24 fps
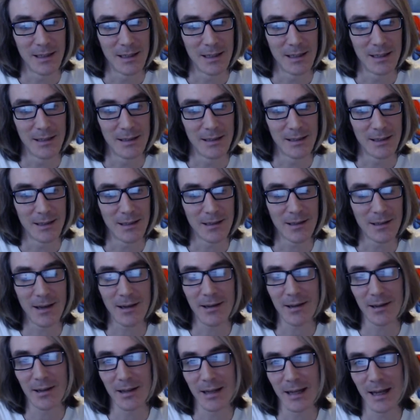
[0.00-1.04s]
And
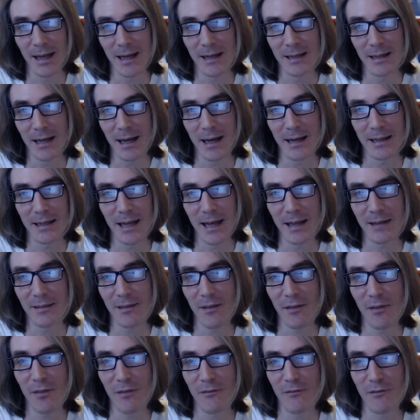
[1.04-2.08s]
luckily, I
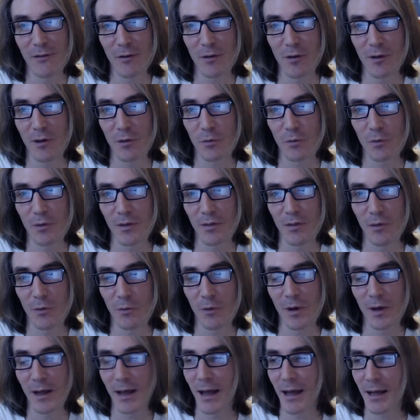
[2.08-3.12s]
ended the visit with
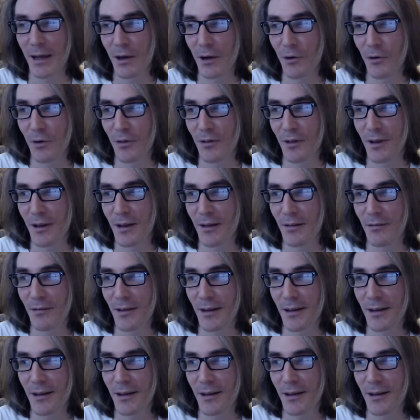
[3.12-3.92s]
the way I always did.